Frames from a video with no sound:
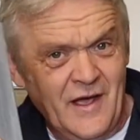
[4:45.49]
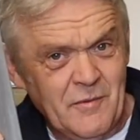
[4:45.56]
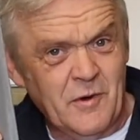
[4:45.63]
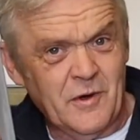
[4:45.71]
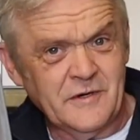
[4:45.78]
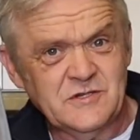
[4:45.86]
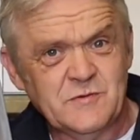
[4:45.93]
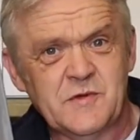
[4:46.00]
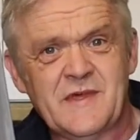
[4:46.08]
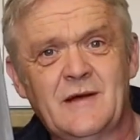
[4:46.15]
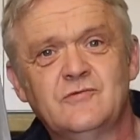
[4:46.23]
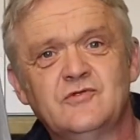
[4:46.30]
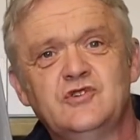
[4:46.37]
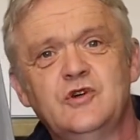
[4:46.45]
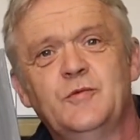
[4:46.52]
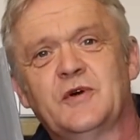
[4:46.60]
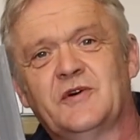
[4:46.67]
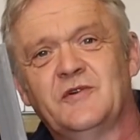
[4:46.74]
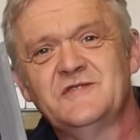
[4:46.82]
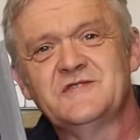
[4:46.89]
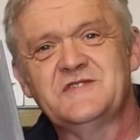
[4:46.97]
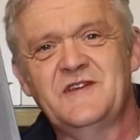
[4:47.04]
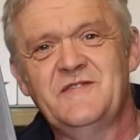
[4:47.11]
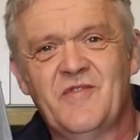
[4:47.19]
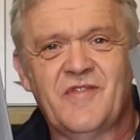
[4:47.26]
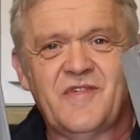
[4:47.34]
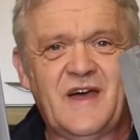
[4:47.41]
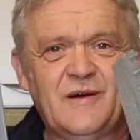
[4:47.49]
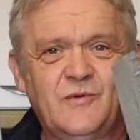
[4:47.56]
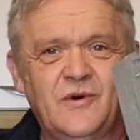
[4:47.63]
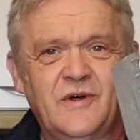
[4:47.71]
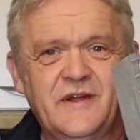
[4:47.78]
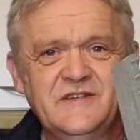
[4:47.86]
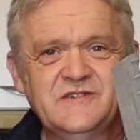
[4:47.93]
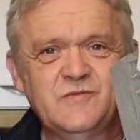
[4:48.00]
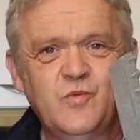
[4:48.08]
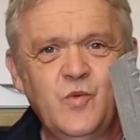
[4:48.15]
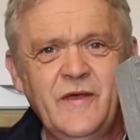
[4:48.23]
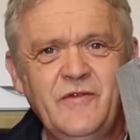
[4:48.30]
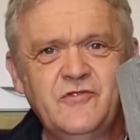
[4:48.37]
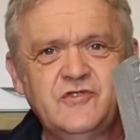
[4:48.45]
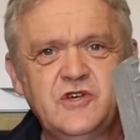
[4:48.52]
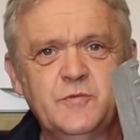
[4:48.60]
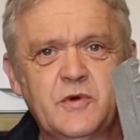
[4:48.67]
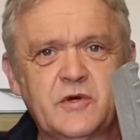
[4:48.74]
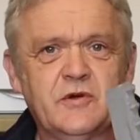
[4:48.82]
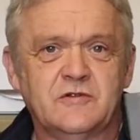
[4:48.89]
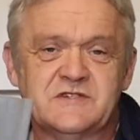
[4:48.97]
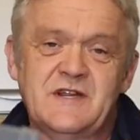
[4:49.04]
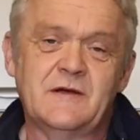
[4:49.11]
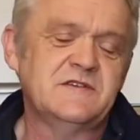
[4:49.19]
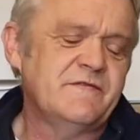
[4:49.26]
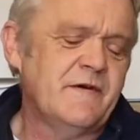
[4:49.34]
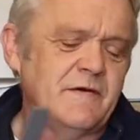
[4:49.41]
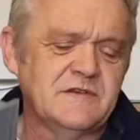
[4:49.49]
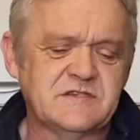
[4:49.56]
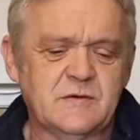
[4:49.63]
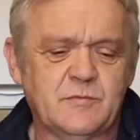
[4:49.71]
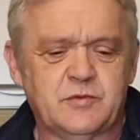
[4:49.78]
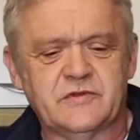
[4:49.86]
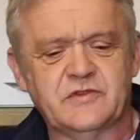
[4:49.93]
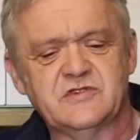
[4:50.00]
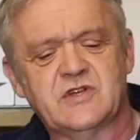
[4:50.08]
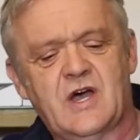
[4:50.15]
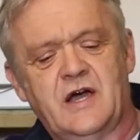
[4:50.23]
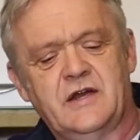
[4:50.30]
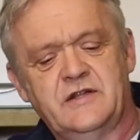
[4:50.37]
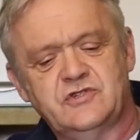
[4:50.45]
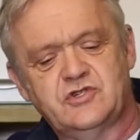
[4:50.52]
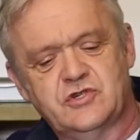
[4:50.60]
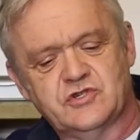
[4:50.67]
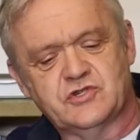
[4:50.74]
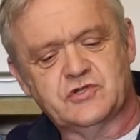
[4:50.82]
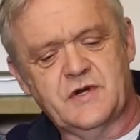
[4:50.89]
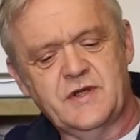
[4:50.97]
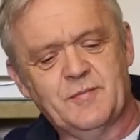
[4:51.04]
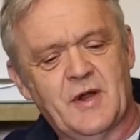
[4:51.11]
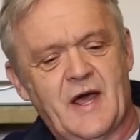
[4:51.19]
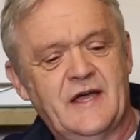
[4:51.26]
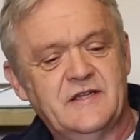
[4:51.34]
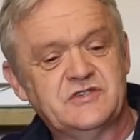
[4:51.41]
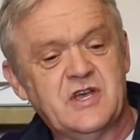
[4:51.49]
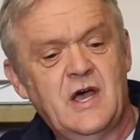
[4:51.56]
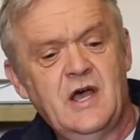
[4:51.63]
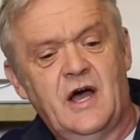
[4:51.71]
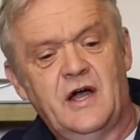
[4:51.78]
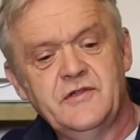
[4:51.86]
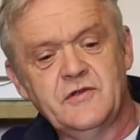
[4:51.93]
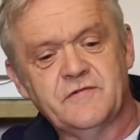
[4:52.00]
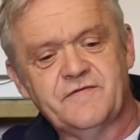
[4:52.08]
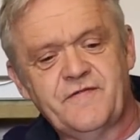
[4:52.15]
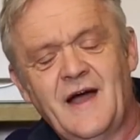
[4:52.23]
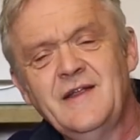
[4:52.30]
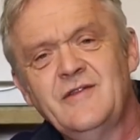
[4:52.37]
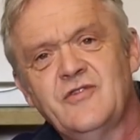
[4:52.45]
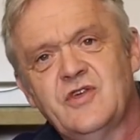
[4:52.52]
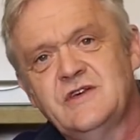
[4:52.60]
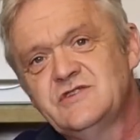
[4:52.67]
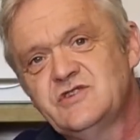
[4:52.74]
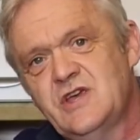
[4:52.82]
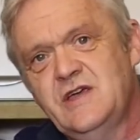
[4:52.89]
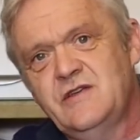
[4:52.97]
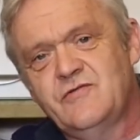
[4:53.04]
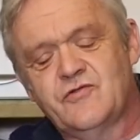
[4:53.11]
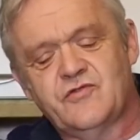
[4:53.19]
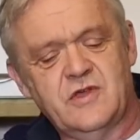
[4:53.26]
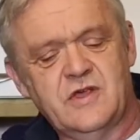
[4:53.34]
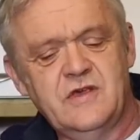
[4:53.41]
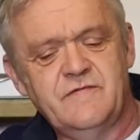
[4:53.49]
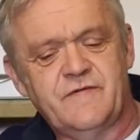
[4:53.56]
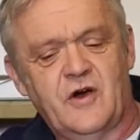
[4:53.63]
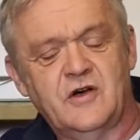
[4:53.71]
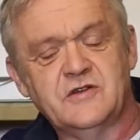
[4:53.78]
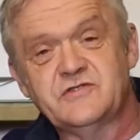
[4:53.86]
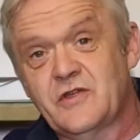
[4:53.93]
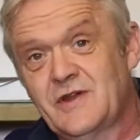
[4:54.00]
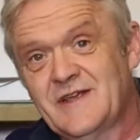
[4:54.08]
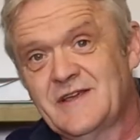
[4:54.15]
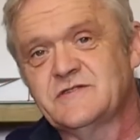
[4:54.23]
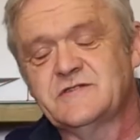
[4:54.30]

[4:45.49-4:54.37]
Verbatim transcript: That one is without tubercles and that one is with tubercles. Now it's a very simple design, it's just three blades and you'll find this in Thingiverse, the